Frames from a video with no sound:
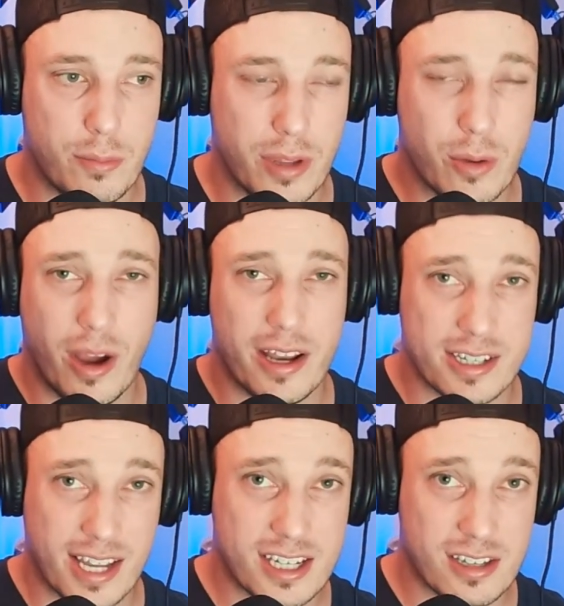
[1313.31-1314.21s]
Be Quiet
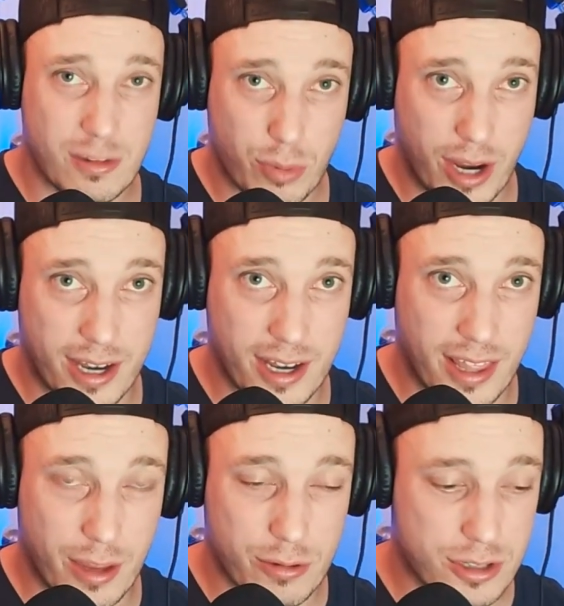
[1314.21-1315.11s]
is an excellent brand,
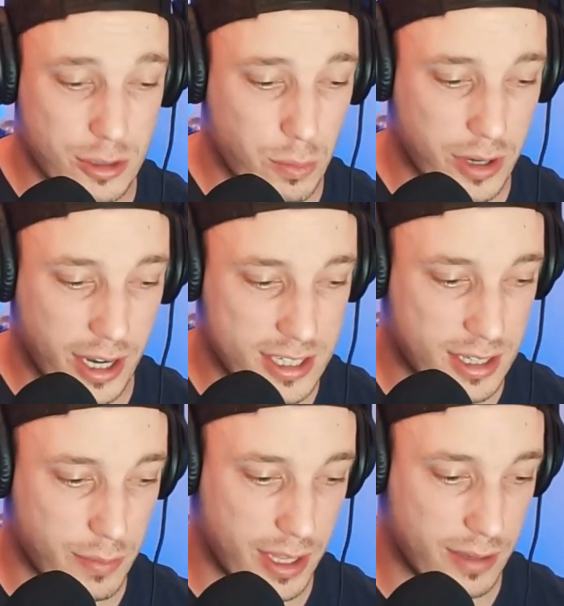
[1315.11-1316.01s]
and they were super nice
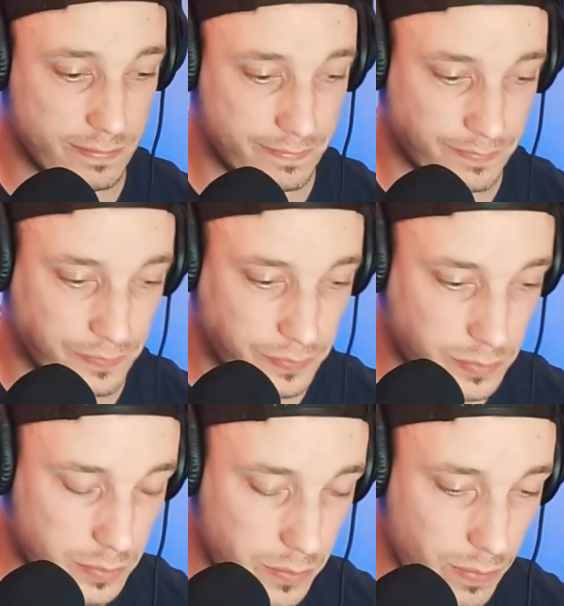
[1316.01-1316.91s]
to me
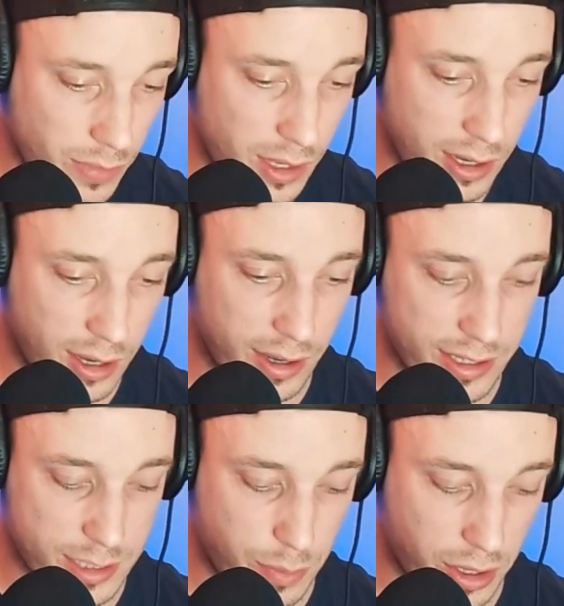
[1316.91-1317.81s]

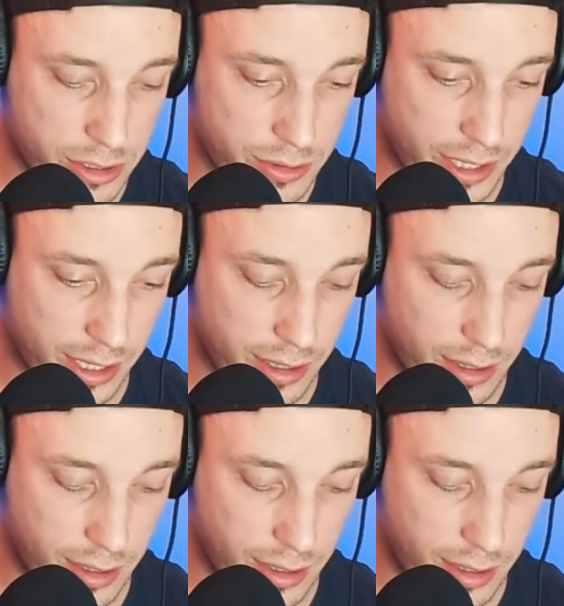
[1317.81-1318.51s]
in sponsoring